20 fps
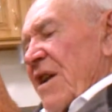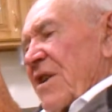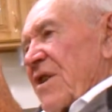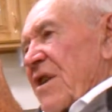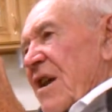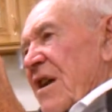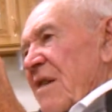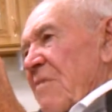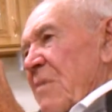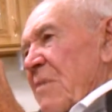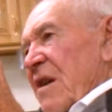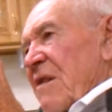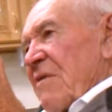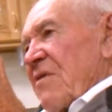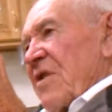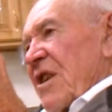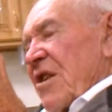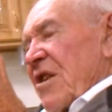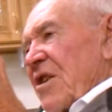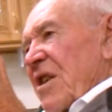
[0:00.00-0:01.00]
sent all the
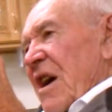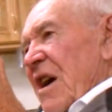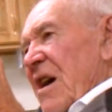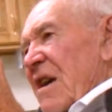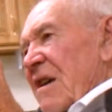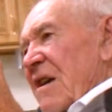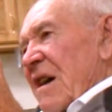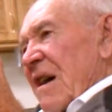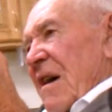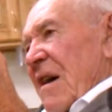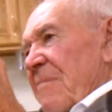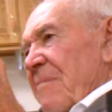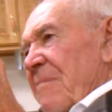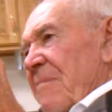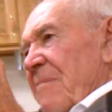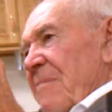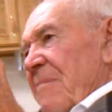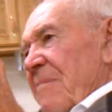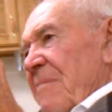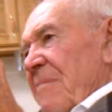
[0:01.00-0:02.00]
reserves and
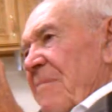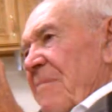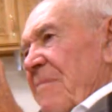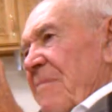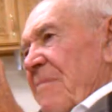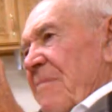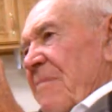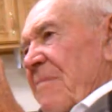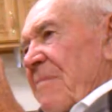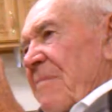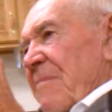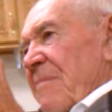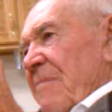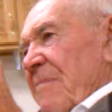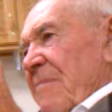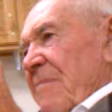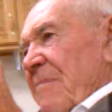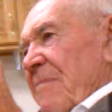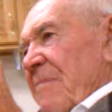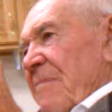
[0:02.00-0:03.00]
tried to take
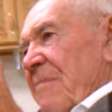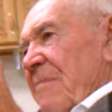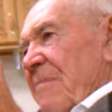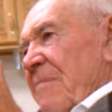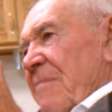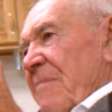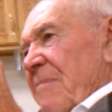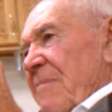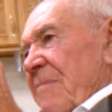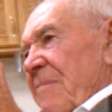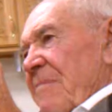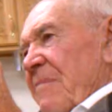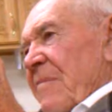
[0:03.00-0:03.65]
Belvedere that night.